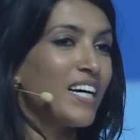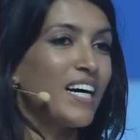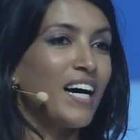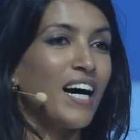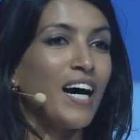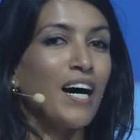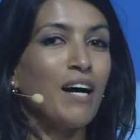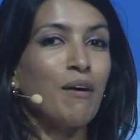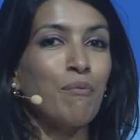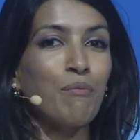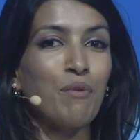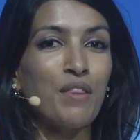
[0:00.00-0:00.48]

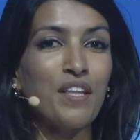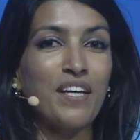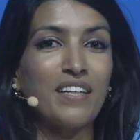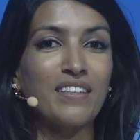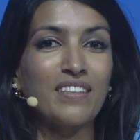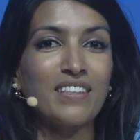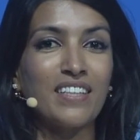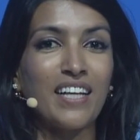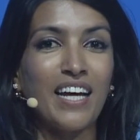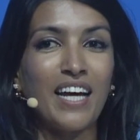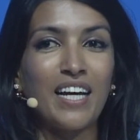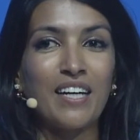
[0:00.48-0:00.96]
Um,
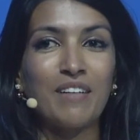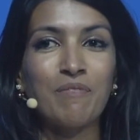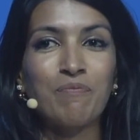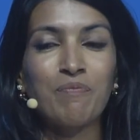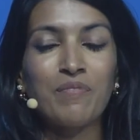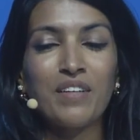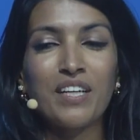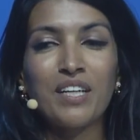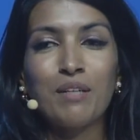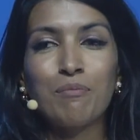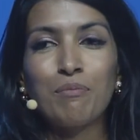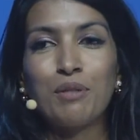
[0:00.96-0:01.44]
things like
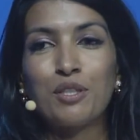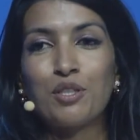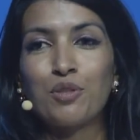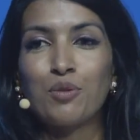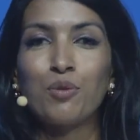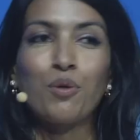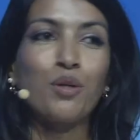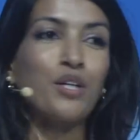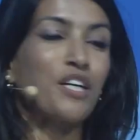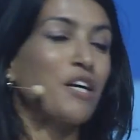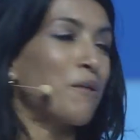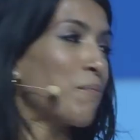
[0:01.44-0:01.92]

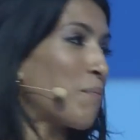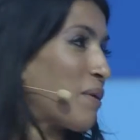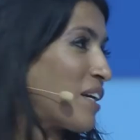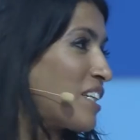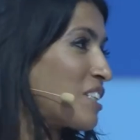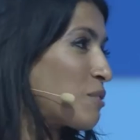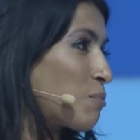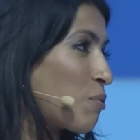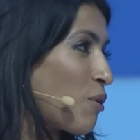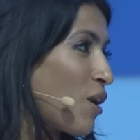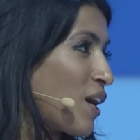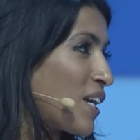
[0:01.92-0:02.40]
petroleum
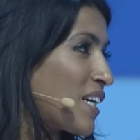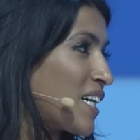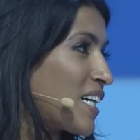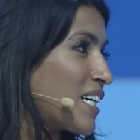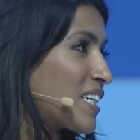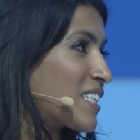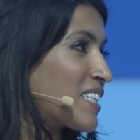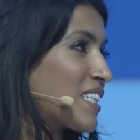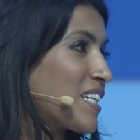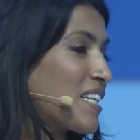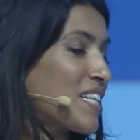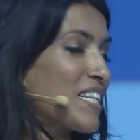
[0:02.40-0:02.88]
based
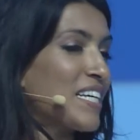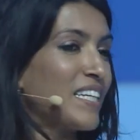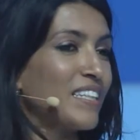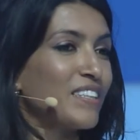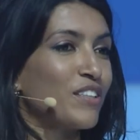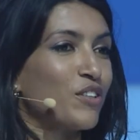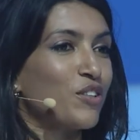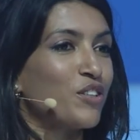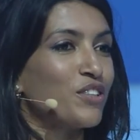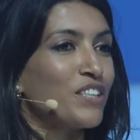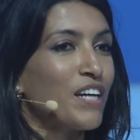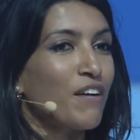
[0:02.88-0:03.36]
products and things
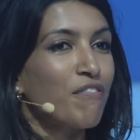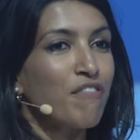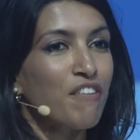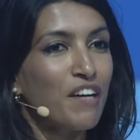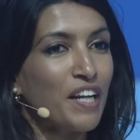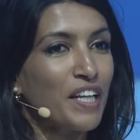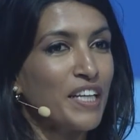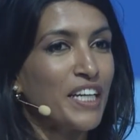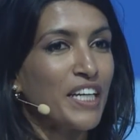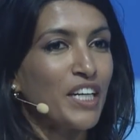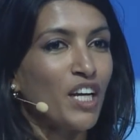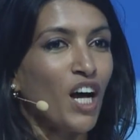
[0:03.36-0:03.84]
that are
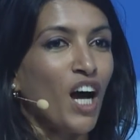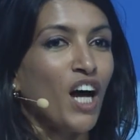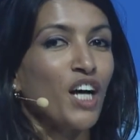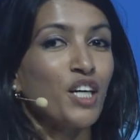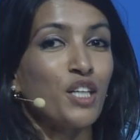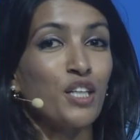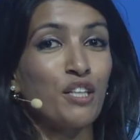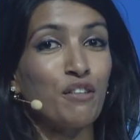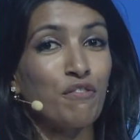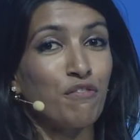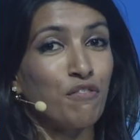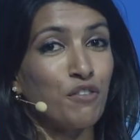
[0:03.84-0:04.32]
definitely not
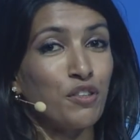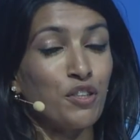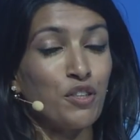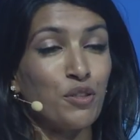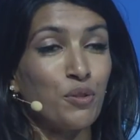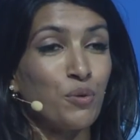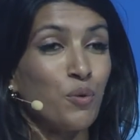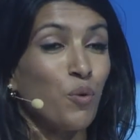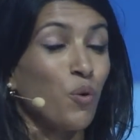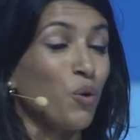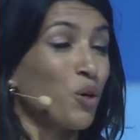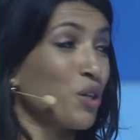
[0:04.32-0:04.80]
good for
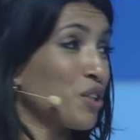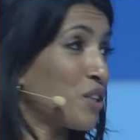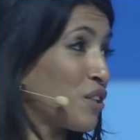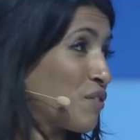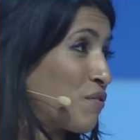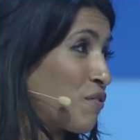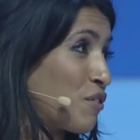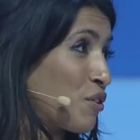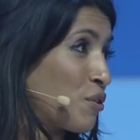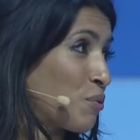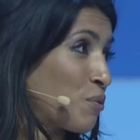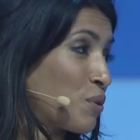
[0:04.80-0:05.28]
you or good
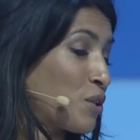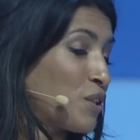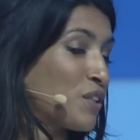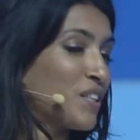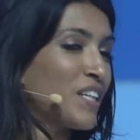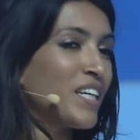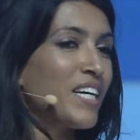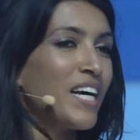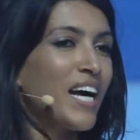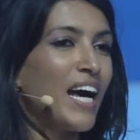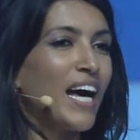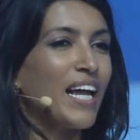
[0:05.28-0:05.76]
for the world.
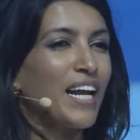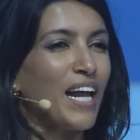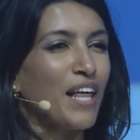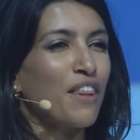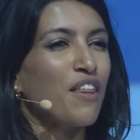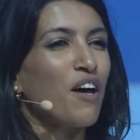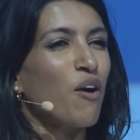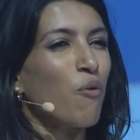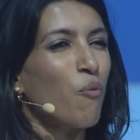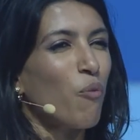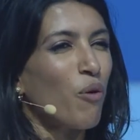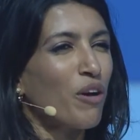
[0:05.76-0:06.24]
And I
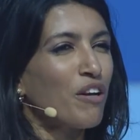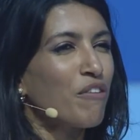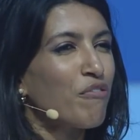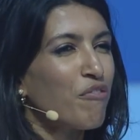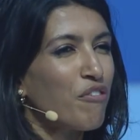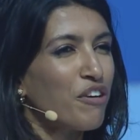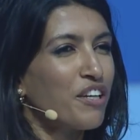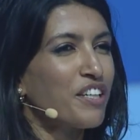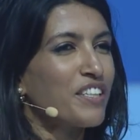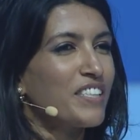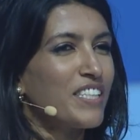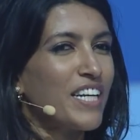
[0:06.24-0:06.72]
thought, what if
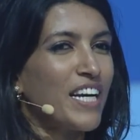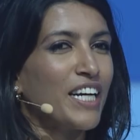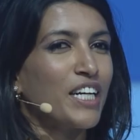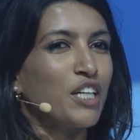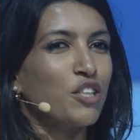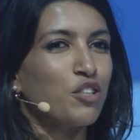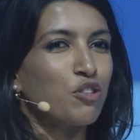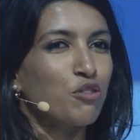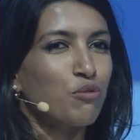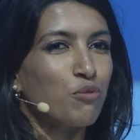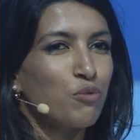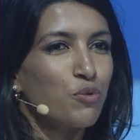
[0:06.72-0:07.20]
we could take a
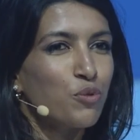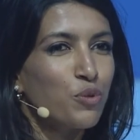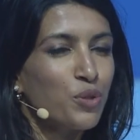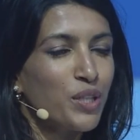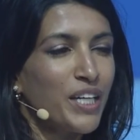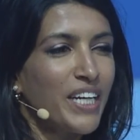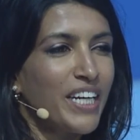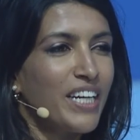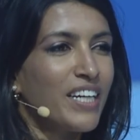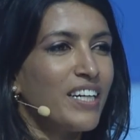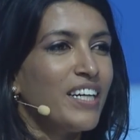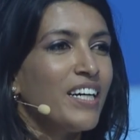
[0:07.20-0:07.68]

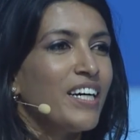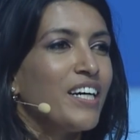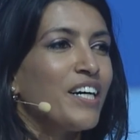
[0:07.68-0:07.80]
truly